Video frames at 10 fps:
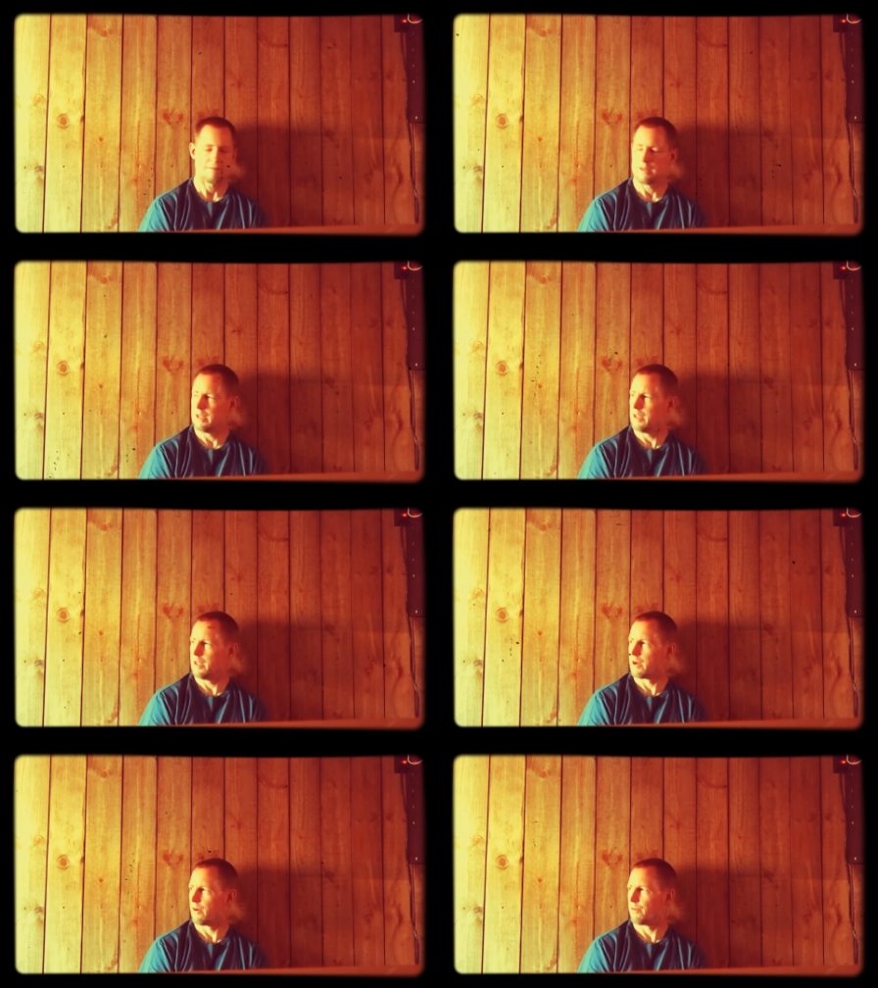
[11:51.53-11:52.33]
you
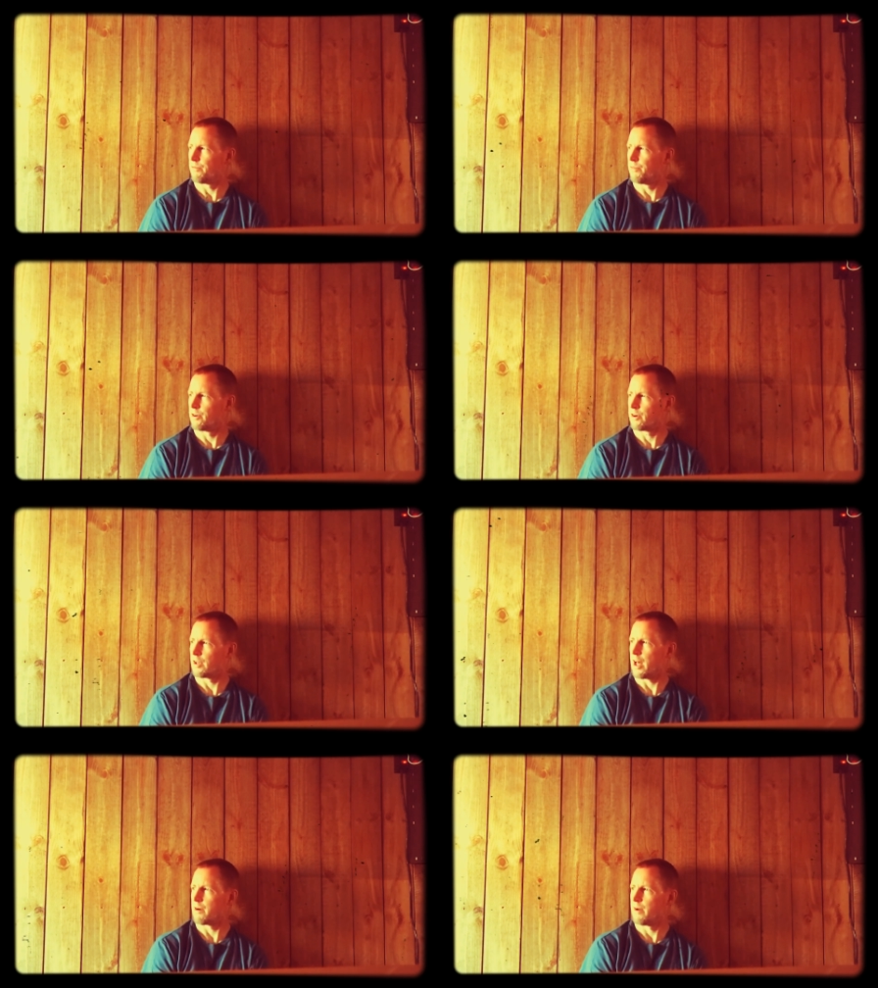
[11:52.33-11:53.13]
know, there are a
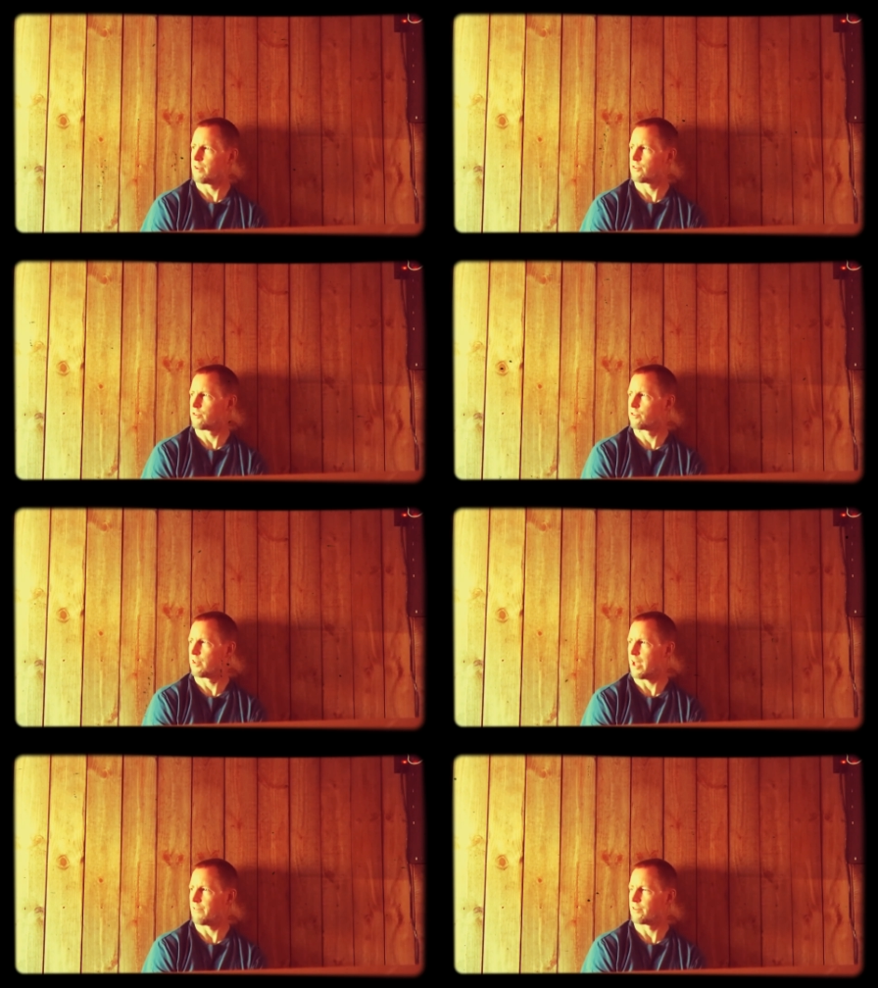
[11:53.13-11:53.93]
lot of reasons
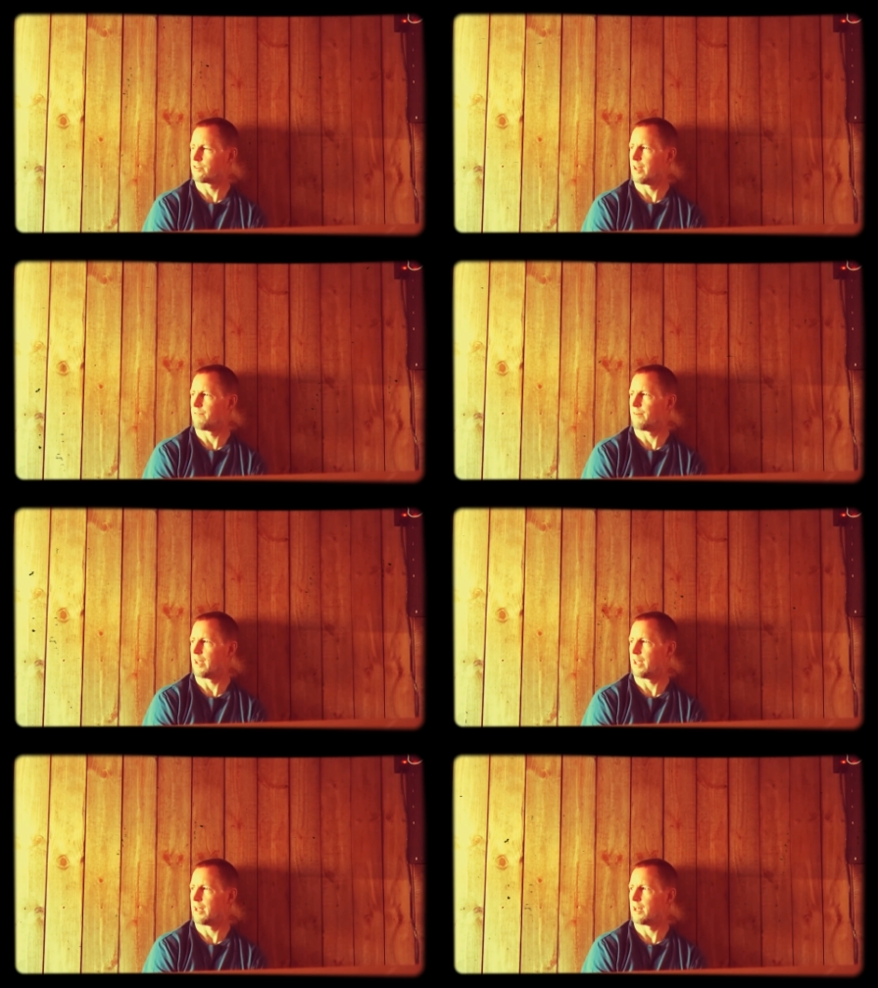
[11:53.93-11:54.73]
to have a
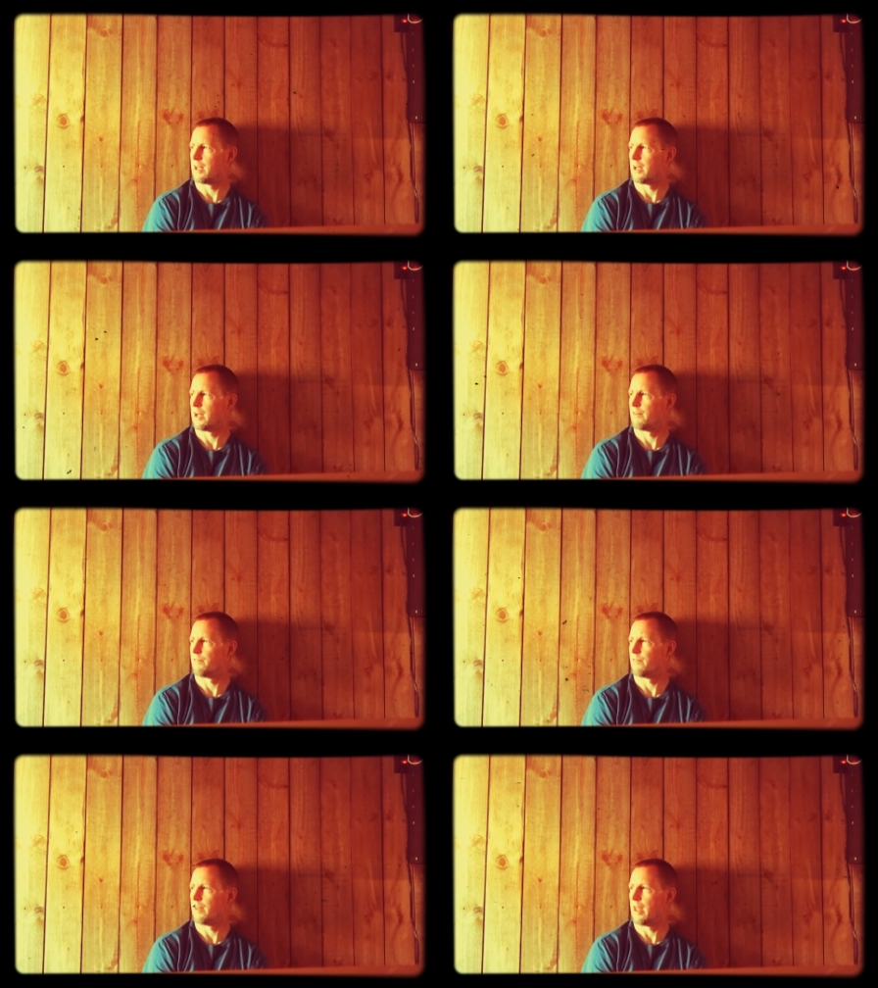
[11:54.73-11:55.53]
Stepvan
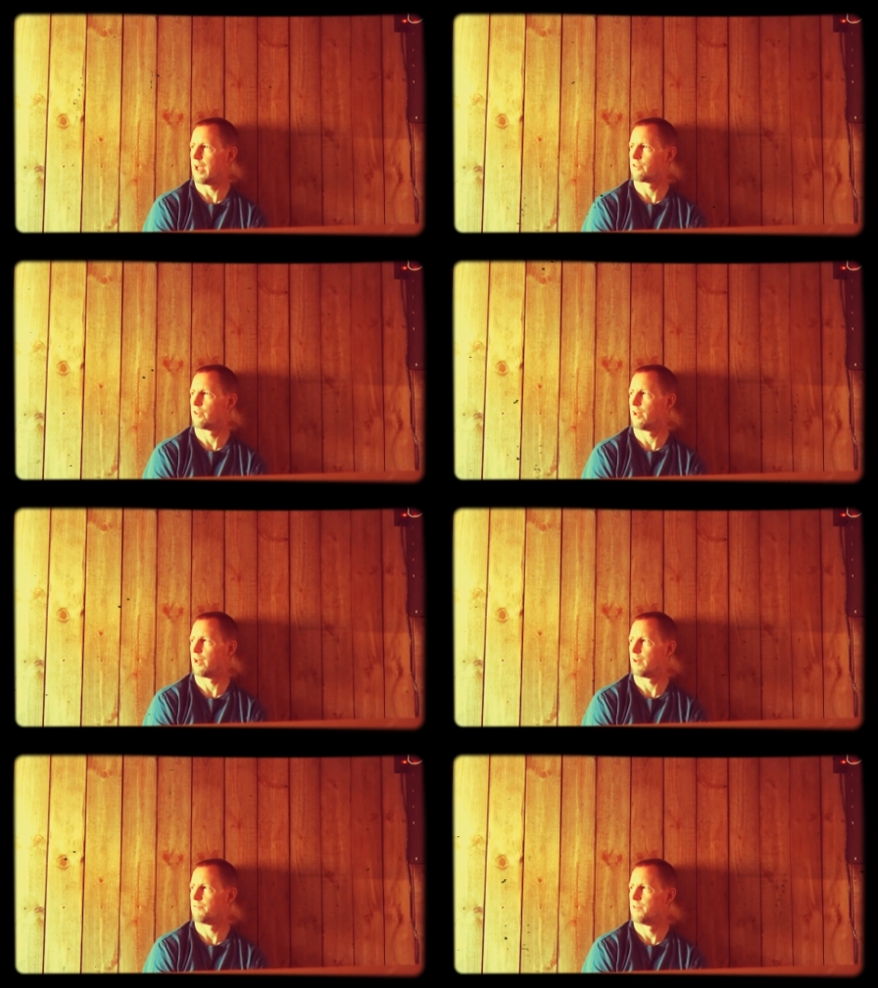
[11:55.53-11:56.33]
as
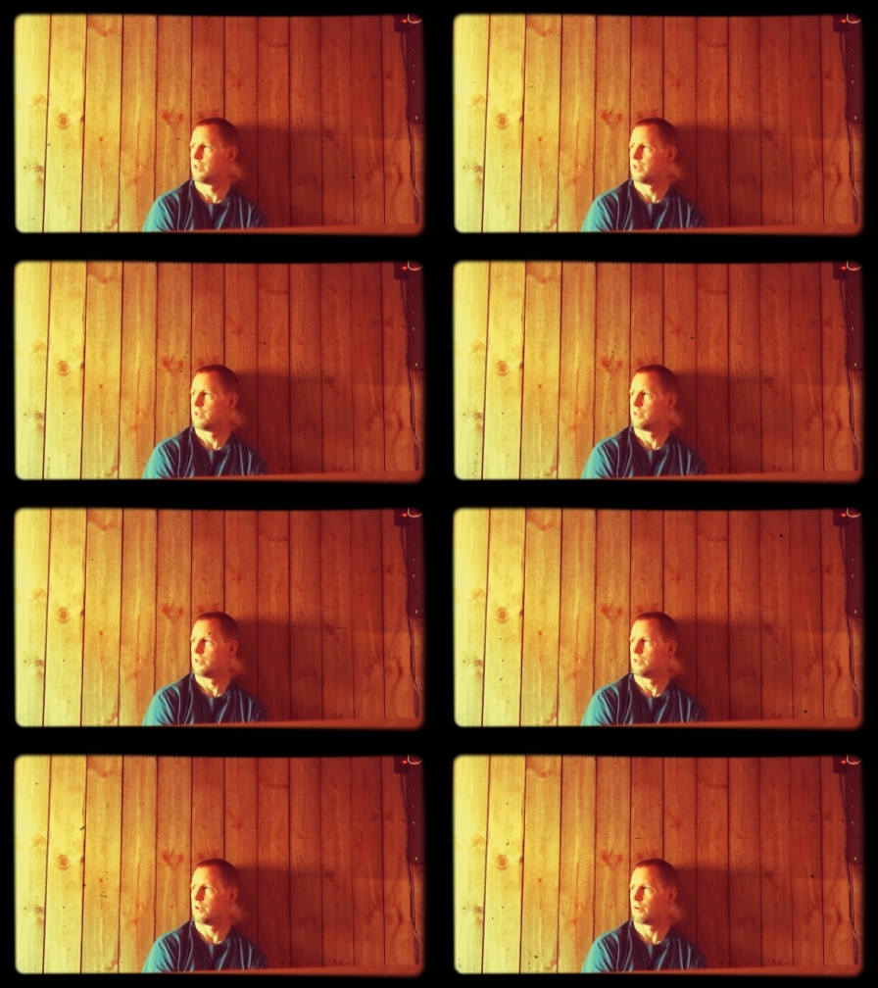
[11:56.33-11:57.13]
a,
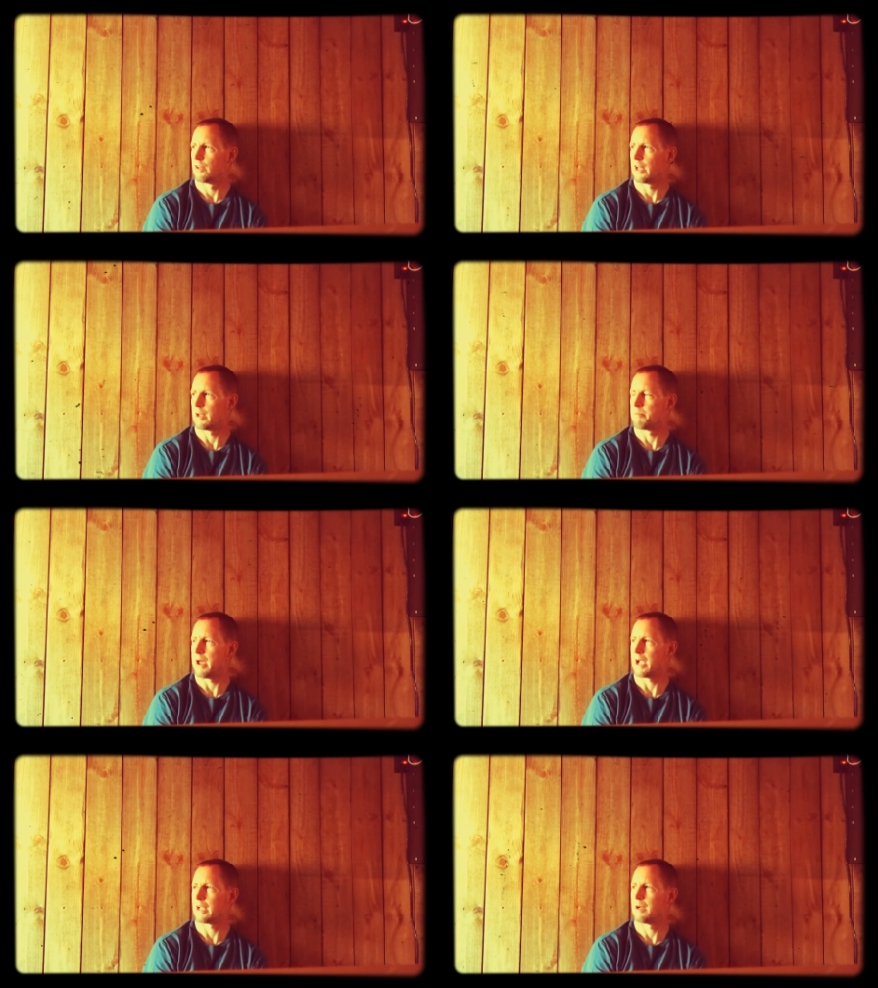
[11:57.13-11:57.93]
you know, like a
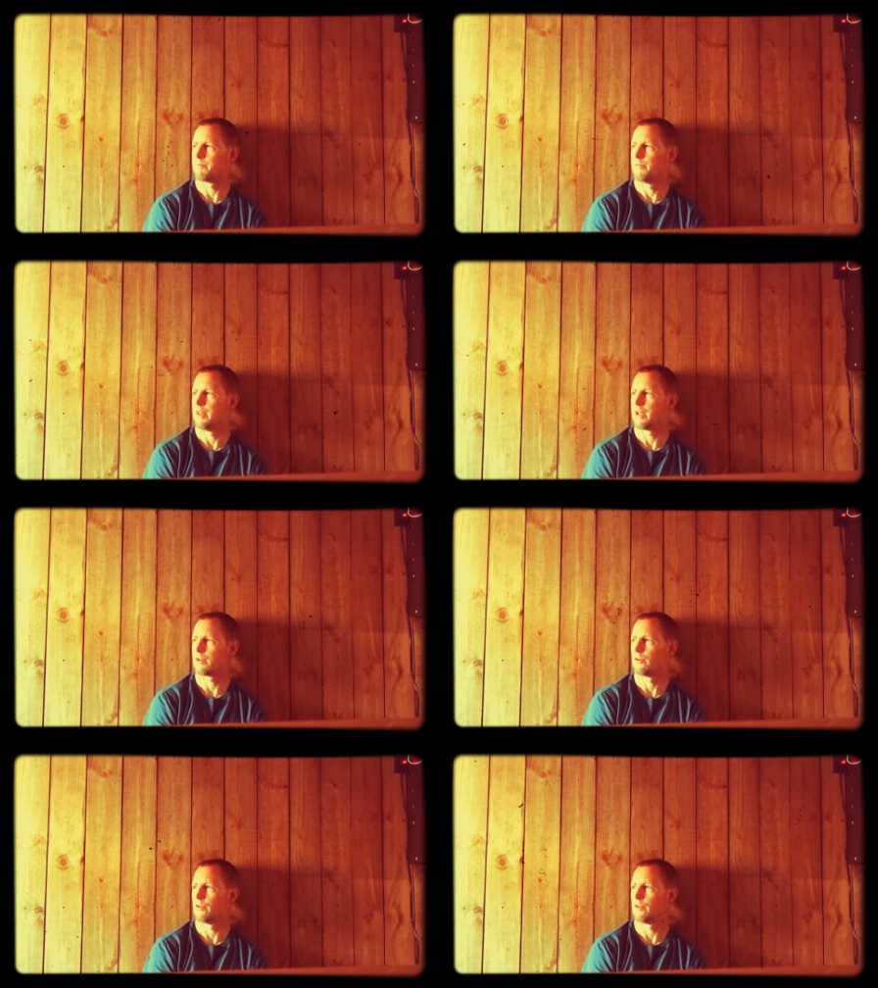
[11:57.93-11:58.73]
backup
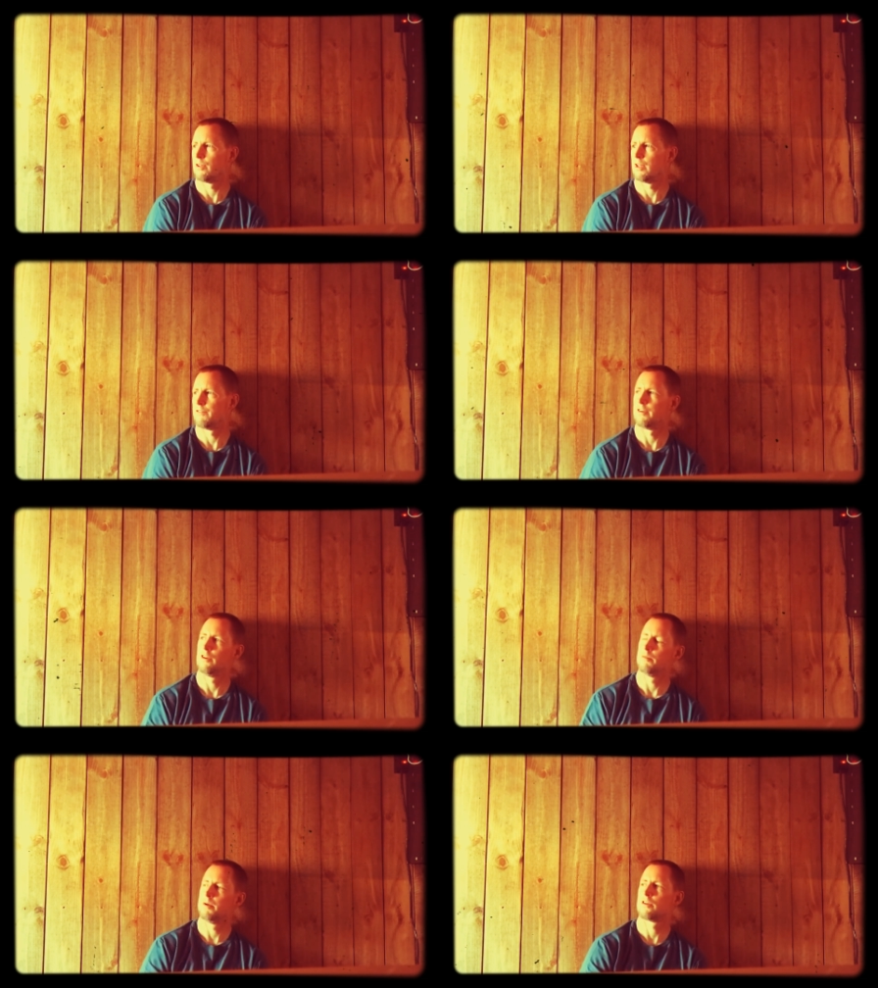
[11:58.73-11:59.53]
vehicle if you do
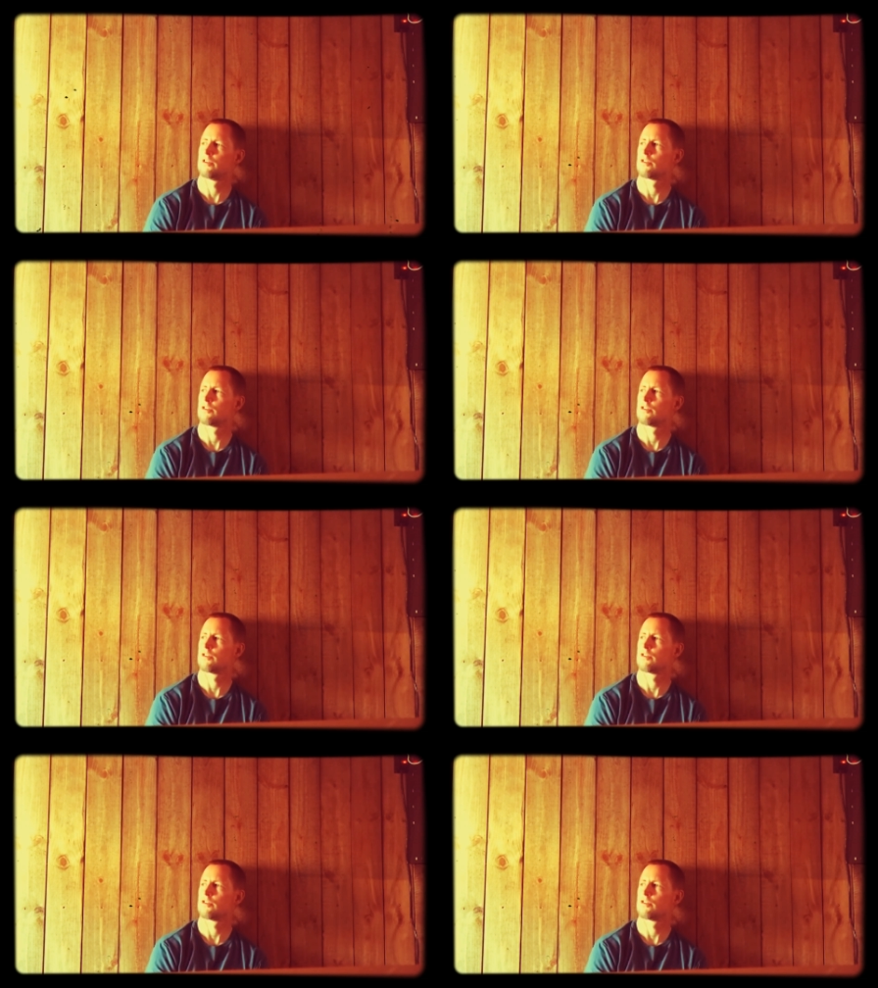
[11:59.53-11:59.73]
business,